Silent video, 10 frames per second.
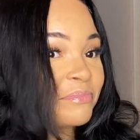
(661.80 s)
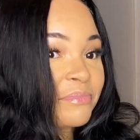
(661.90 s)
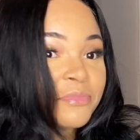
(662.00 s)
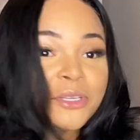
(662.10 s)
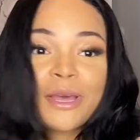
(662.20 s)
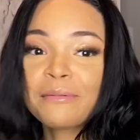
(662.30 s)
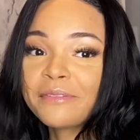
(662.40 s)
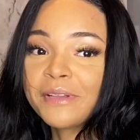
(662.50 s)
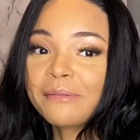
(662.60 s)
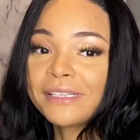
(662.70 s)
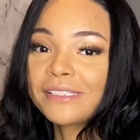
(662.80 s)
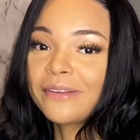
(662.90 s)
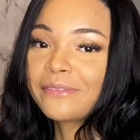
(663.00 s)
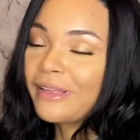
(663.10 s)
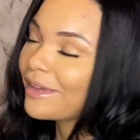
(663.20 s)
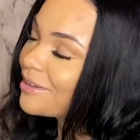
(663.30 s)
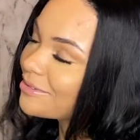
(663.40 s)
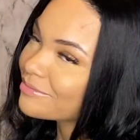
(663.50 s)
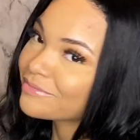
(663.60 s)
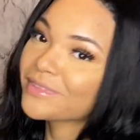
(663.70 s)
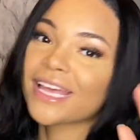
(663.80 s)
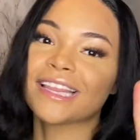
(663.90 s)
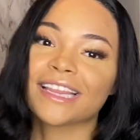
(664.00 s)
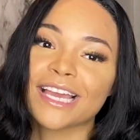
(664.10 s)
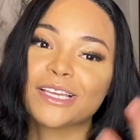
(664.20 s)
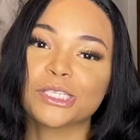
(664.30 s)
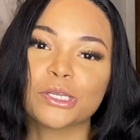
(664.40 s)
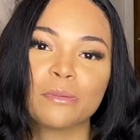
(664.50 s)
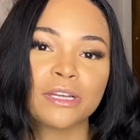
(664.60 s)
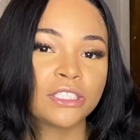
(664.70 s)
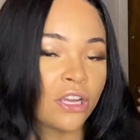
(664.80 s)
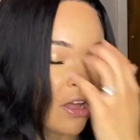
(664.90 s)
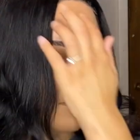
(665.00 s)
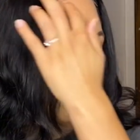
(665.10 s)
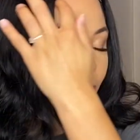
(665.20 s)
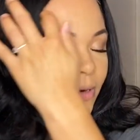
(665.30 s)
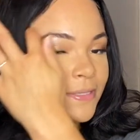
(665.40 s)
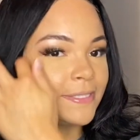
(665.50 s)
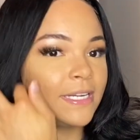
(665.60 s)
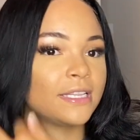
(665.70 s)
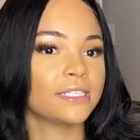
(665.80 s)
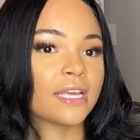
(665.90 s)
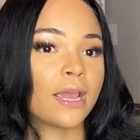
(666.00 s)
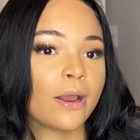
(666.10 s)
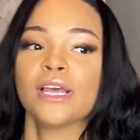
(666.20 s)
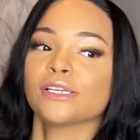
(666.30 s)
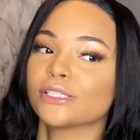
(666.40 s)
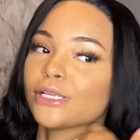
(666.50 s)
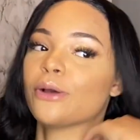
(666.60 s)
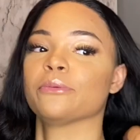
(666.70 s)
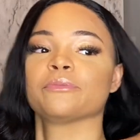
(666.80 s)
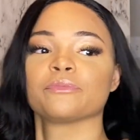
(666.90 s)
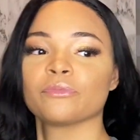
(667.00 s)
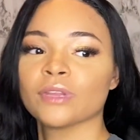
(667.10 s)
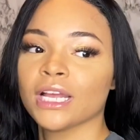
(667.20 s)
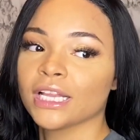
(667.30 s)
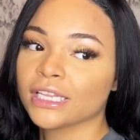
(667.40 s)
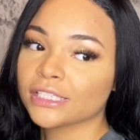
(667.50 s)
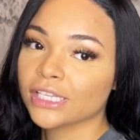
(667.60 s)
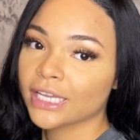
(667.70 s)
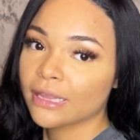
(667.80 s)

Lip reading: you got me feeling myself. Like, thank you so much for sending this hair. So let's look at the